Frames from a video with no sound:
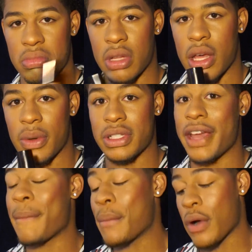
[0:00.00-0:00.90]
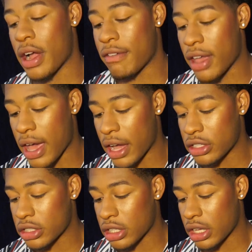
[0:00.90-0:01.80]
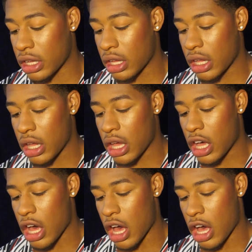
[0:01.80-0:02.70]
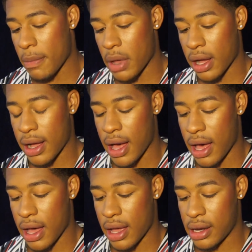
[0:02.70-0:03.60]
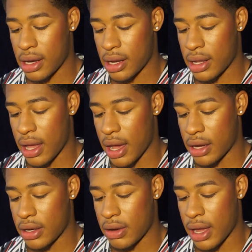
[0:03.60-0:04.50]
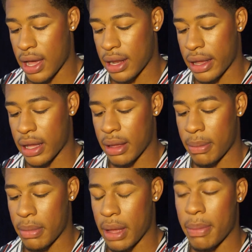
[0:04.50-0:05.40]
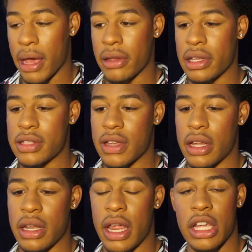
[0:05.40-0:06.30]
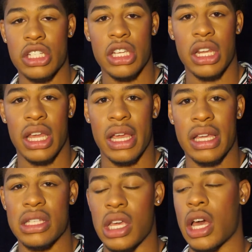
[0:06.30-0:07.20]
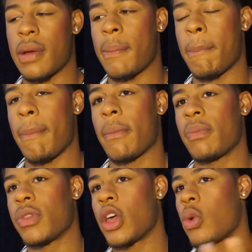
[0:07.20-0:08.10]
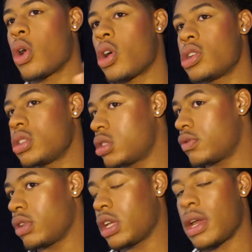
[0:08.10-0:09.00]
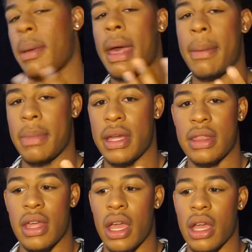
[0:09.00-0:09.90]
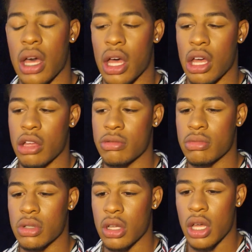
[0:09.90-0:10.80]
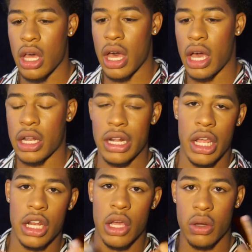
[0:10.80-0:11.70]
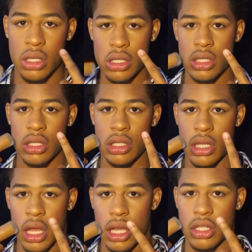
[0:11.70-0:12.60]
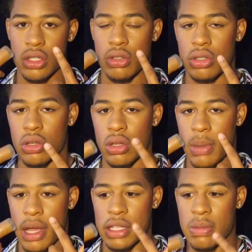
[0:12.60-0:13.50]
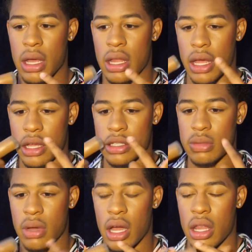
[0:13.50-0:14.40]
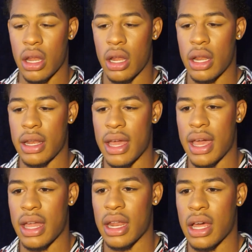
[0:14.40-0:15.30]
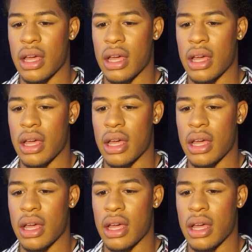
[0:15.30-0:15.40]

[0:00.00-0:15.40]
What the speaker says: I wish I had more of it actually. A con that I do not like about this foundation is, well, it's just really a me thing. I did notice, as usual, my small lines, but other than that,